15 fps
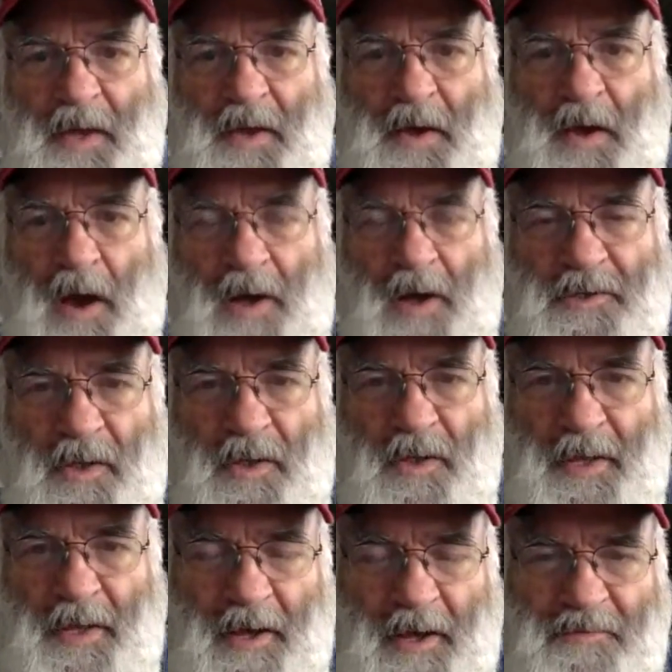ours will only
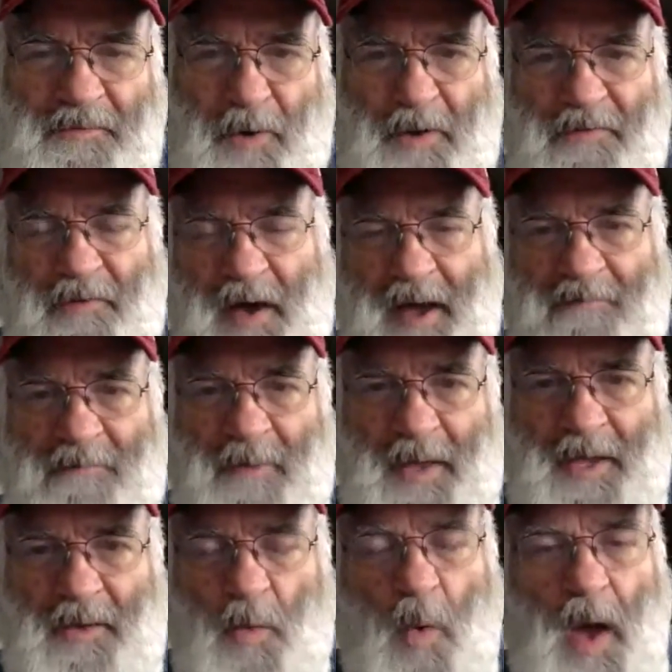cost $4 to $5
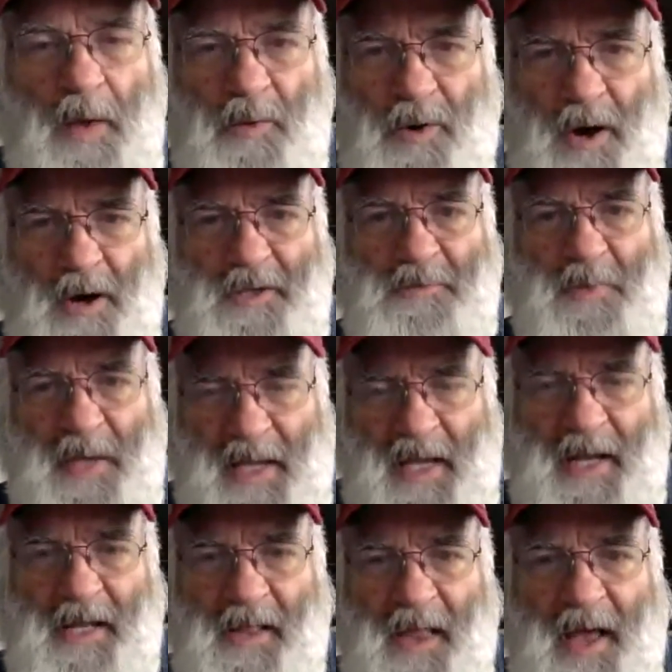million. Why would ours be
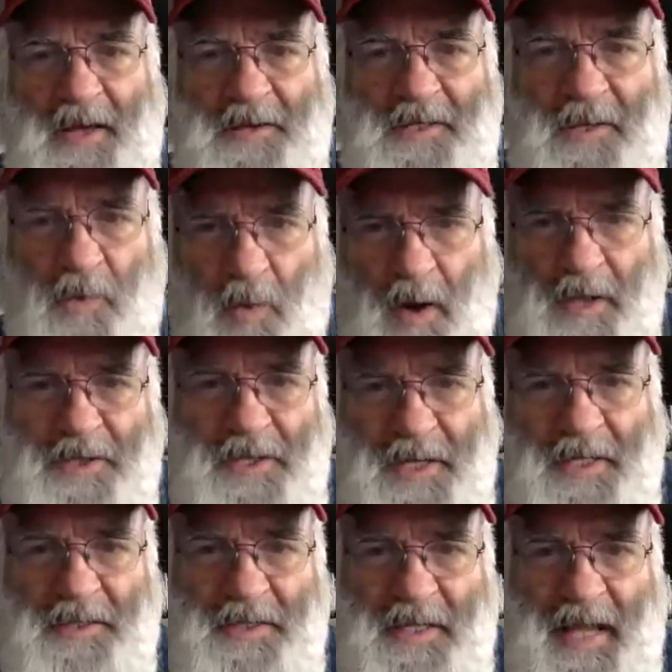any less than Washington
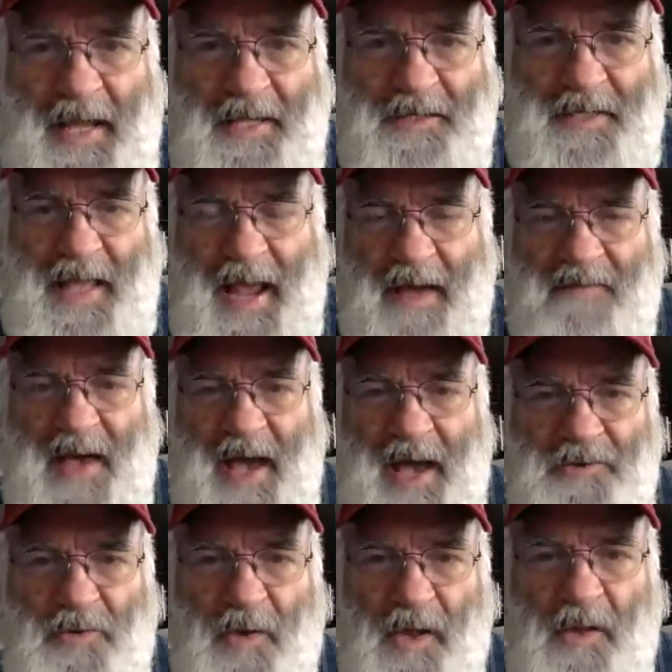State's? They have
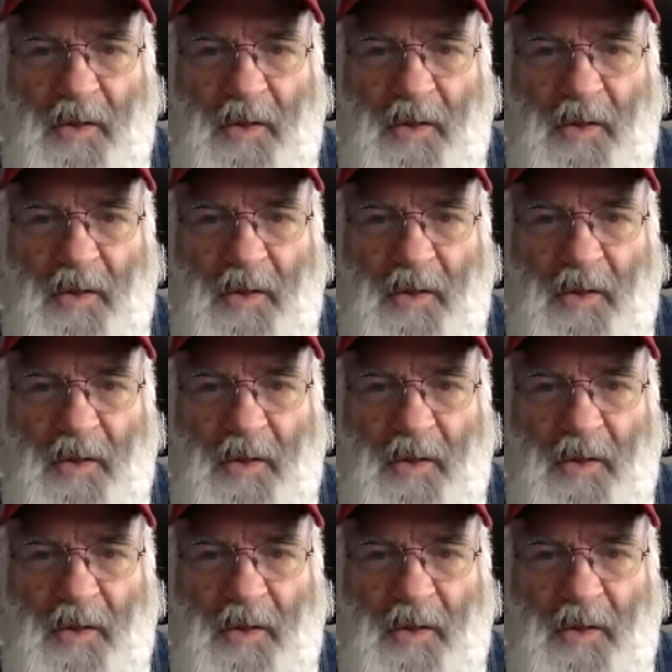actual